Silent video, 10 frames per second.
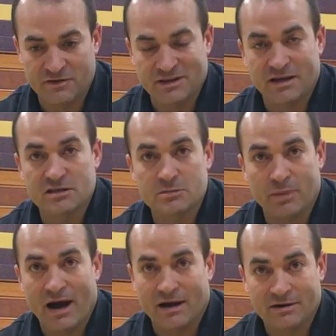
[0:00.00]
of a dead
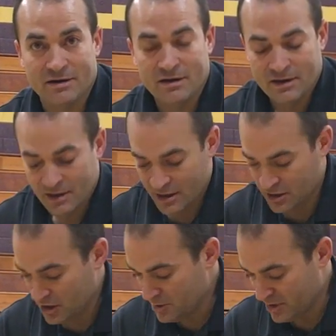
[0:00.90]
spot.
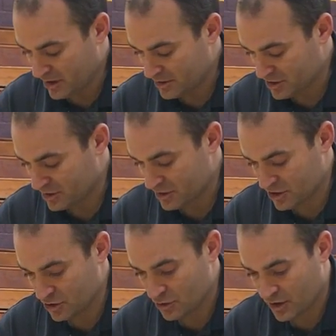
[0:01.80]
You need to be concerned
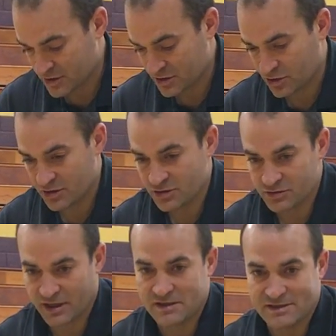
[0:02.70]
too because there's
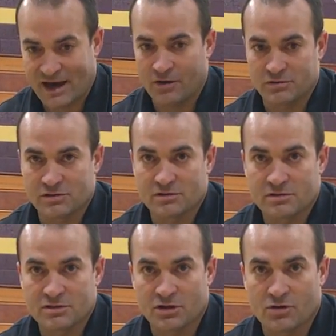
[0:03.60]
also dead sounds.
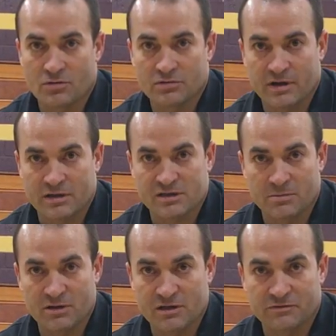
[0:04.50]
So in
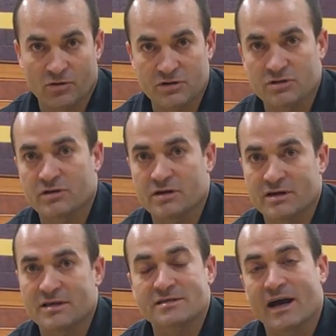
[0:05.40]
some of these floors you'll hear
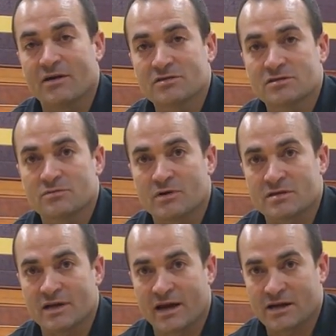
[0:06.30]
dead sounds where
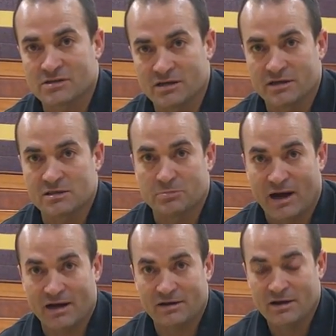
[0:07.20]
it's not actually a dead
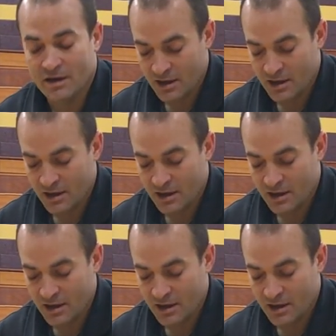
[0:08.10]
spot.